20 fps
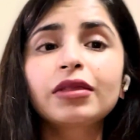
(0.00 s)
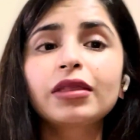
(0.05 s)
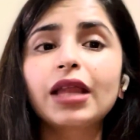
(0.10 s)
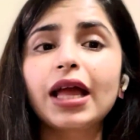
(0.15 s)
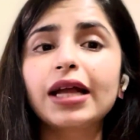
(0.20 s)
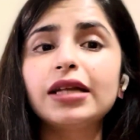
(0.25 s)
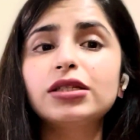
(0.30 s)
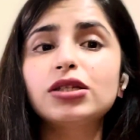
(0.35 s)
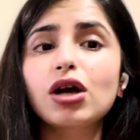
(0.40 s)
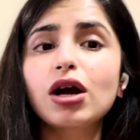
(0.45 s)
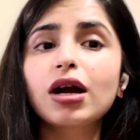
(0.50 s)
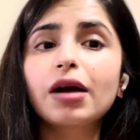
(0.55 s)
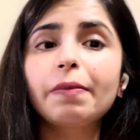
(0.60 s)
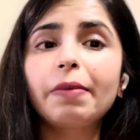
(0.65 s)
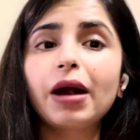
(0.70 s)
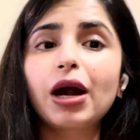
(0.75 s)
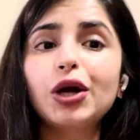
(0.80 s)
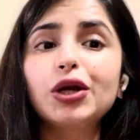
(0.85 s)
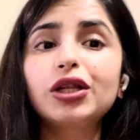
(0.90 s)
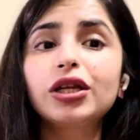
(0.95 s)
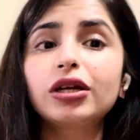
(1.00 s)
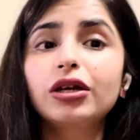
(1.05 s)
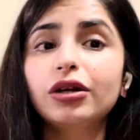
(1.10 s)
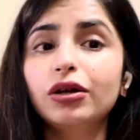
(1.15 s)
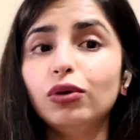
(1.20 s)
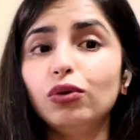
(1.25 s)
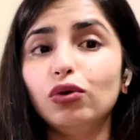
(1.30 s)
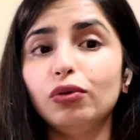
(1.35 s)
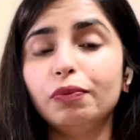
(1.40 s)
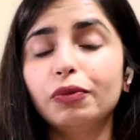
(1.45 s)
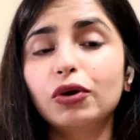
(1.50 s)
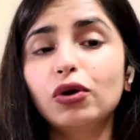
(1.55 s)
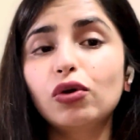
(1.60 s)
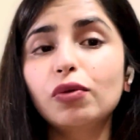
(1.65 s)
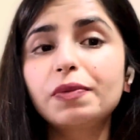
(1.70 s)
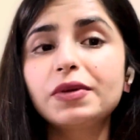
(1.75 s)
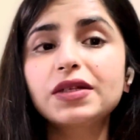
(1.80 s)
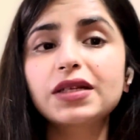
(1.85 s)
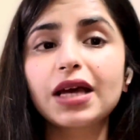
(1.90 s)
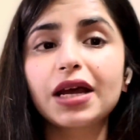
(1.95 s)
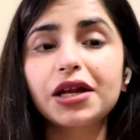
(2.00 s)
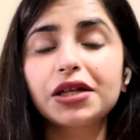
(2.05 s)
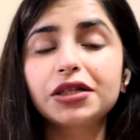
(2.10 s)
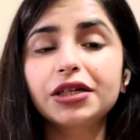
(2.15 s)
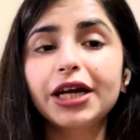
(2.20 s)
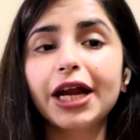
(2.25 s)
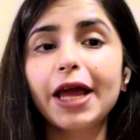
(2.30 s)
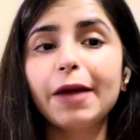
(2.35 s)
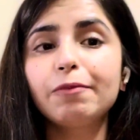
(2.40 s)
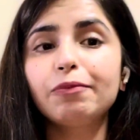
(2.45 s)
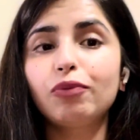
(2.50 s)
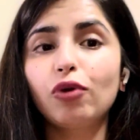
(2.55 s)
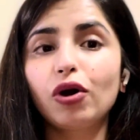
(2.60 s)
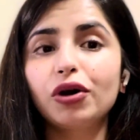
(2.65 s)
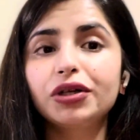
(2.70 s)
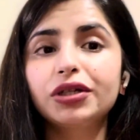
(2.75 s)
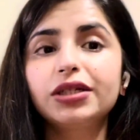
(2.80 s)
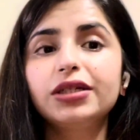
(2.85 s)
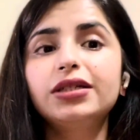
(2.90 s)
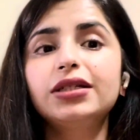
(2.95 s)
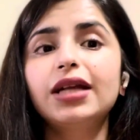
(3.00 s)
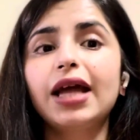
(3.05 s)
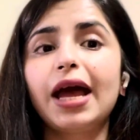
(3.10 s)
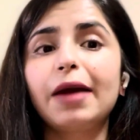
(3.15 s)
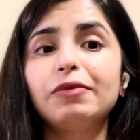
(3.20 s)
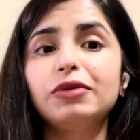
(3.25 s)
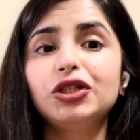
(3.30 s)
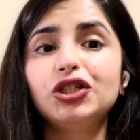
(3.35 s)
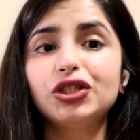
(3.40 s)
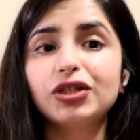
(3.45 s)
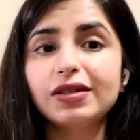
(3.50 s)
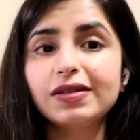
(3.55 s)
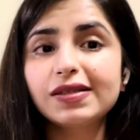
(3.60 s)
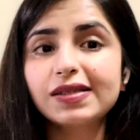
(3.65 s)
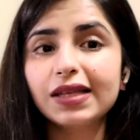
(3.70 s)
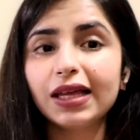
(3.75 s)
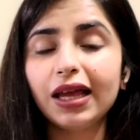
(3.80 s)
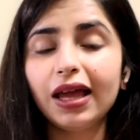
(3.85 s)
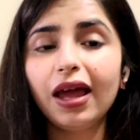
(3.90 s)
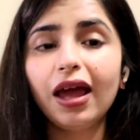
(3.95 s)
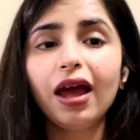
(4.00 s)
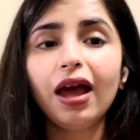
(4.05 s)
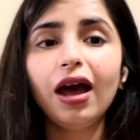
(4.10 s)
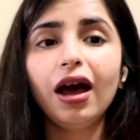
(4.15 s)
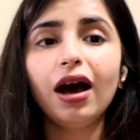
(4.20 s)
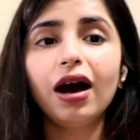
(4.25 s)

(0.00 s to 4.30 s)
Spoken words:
Then talk about the croup. Croup is another important emergency